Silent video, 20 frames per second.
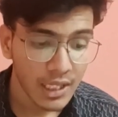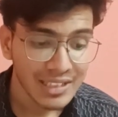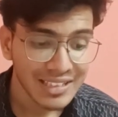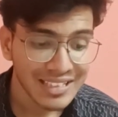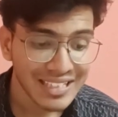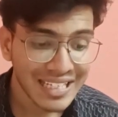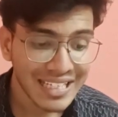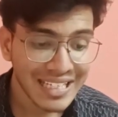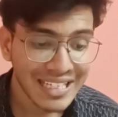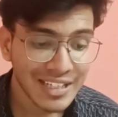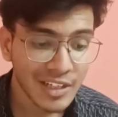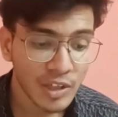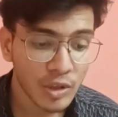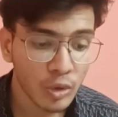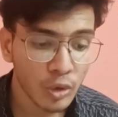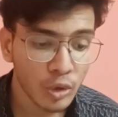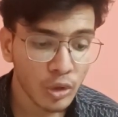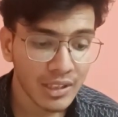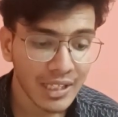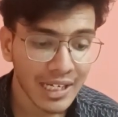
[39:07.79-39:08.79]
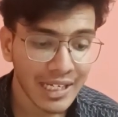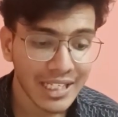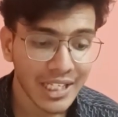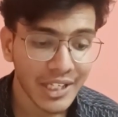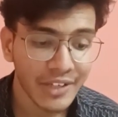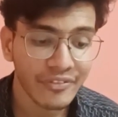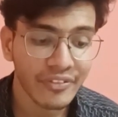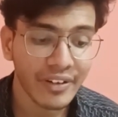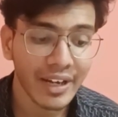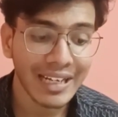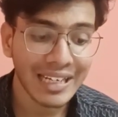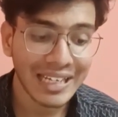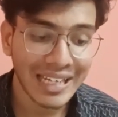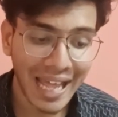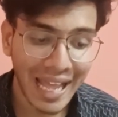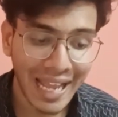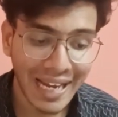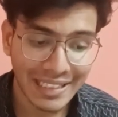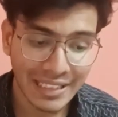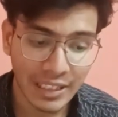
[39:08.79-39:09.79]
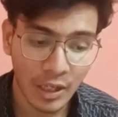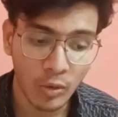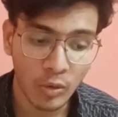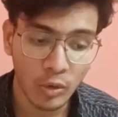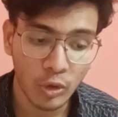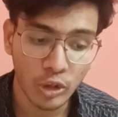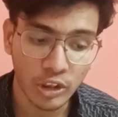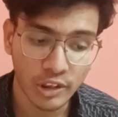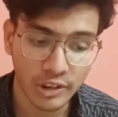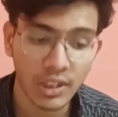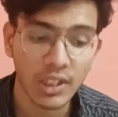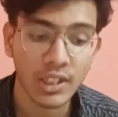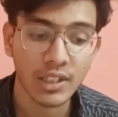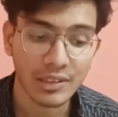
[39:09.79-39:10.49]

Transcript: 3 crore 35 lakh downloads.